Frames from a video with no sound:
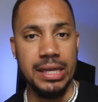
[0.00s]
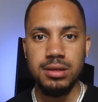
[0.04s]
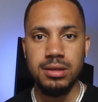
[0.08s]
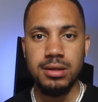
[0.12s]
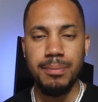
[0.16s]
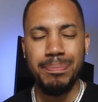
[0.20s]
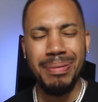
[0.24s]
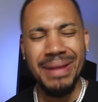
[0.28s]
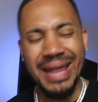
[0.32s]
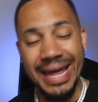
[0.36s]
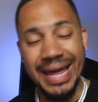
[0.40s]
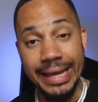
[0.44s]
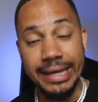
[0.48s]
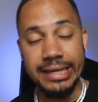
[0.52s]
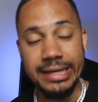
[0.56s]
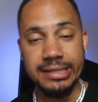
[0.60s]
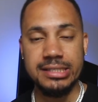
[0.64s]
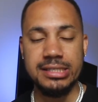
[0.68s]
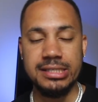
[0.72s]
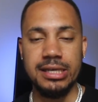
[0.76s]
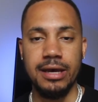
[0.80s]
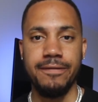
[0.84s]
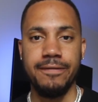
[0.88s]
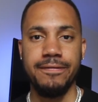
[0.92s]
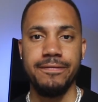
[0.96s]
You're playing
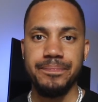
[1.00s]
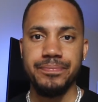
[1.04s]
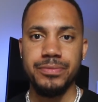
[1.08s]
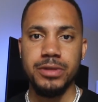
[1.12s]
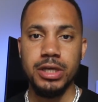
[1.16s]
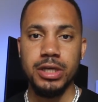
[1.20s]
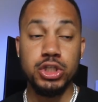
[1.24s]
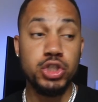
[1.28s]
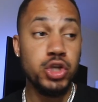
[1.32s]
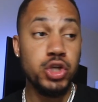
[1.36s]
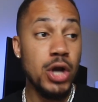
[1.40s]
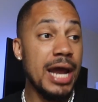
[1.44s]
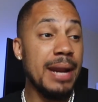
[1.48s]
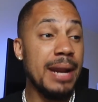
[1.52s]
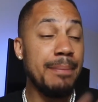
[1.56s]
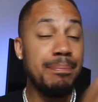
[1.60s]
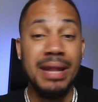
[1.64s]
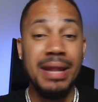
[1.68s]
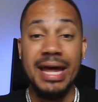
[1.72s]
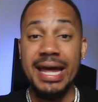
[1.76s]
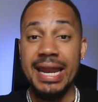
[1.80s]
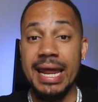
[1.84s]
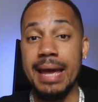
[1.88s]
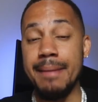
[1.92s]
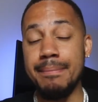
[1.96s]
yourself. You're trying to
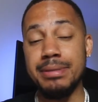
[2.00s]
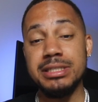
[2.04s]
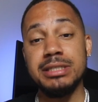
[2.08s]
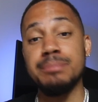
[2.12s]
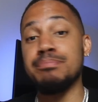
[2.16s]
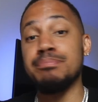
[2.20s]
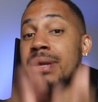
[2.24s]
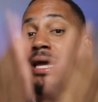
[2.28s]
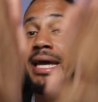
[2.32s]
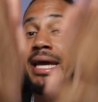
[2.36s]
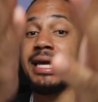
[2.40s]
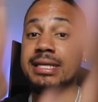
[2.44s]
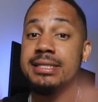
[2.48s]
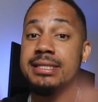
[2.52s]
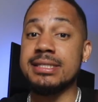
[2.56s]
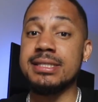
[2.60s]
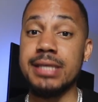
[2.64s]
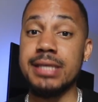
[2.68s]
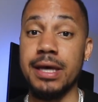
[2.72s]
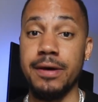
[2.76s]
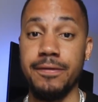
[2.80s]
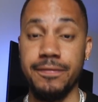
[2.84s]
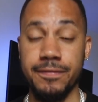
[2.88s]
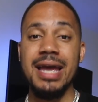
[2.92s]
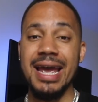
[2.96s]
play them, but you're playing
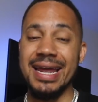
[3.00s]
yourself.